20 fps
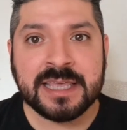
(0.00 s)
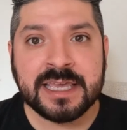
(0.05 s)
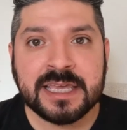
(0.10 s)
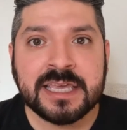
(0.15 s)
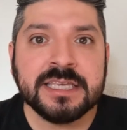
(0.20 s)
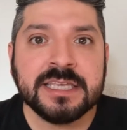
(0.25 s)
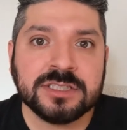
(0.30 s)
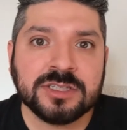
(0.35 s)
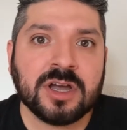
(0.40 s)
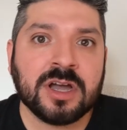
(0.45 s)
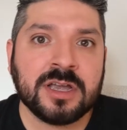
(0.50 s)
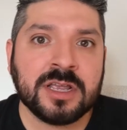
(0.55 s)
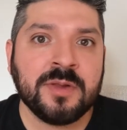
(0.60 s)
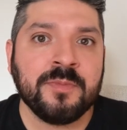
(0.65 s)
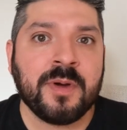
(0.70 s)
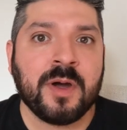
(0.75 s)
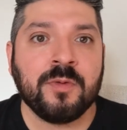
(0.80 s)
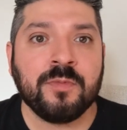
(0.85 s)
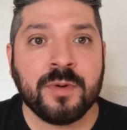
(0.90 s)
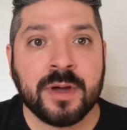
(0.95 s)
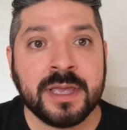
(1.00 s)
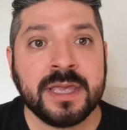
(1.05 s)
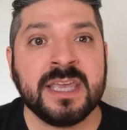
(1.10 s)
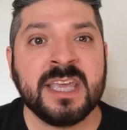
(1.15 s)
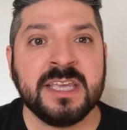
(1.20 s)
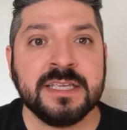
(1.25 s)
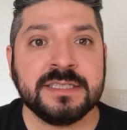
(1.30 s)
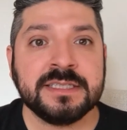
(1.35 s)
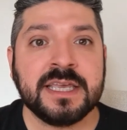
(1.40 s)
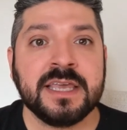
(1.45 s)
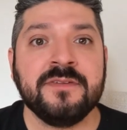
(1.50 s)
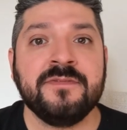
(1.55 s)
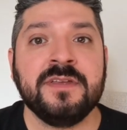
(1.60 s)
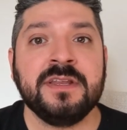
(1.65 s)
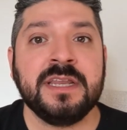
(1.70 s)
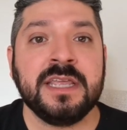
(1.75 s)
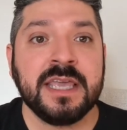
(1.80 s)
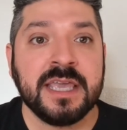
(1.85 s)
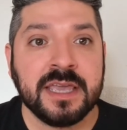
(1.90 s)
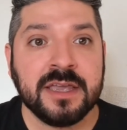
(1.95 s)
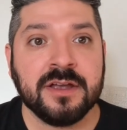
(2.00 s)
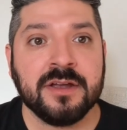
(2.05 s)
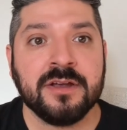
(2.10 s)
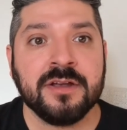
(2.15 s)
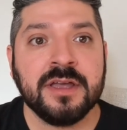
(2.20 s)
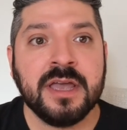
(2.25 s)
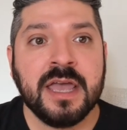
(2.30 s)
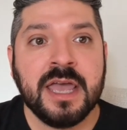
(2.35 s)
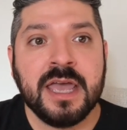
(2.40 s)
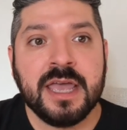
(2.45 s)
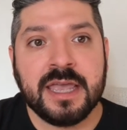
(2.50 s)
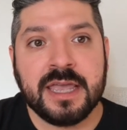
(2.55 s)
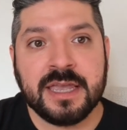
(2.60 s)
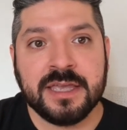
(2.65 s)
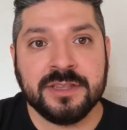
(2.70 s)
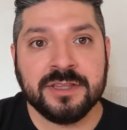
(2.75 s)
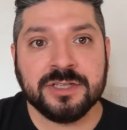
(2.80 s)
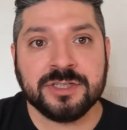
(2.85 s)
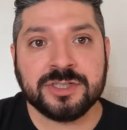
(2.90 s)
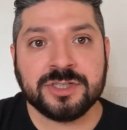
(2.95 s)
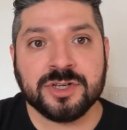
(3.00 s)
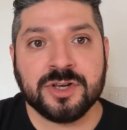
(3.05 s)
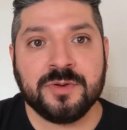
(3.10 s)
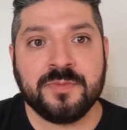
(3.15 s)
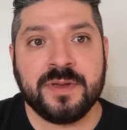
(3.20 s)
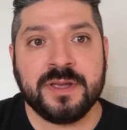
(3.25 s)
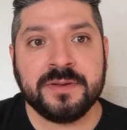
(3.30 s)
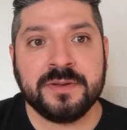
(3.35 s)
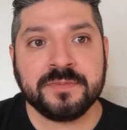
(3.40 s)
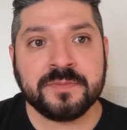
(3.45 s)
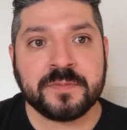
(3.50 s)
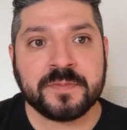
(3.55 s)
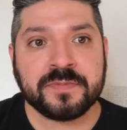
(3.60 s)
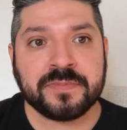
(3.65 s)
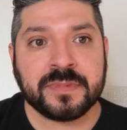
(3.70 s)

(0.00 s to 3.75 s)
I think he's talking about what he's giving here in the sermon.